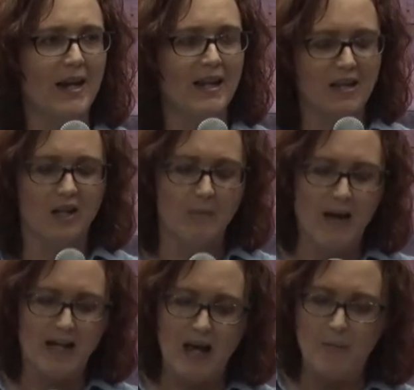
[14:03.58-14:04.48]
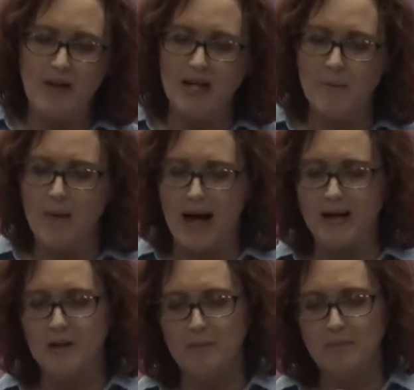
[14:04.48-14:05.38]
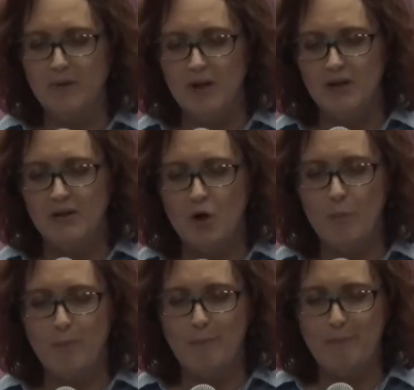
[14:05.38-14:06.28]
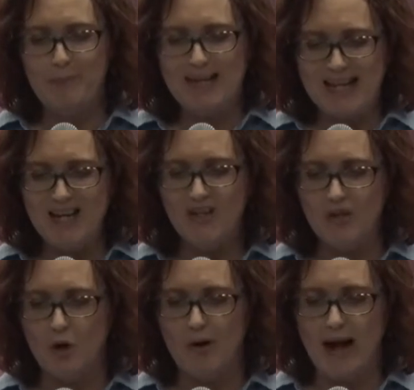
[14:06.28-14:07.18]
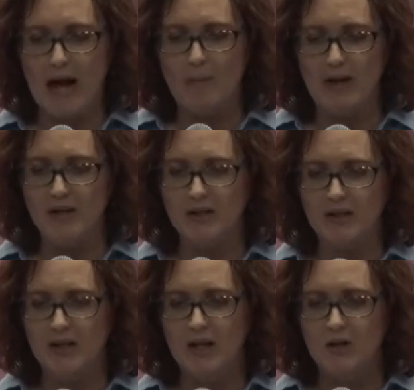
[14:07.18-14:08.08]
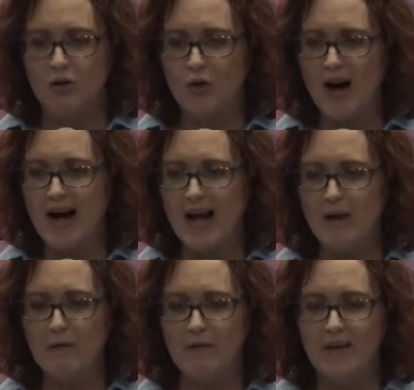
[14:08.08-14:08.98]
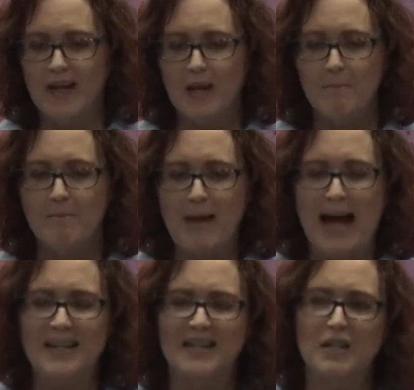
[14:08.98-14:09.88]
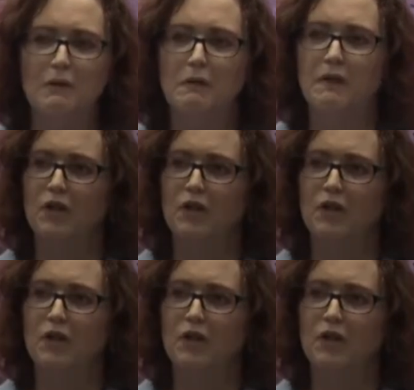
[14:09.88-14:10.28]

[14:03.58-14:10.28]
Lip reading: is going to make that big impact. So keystone habits drive massive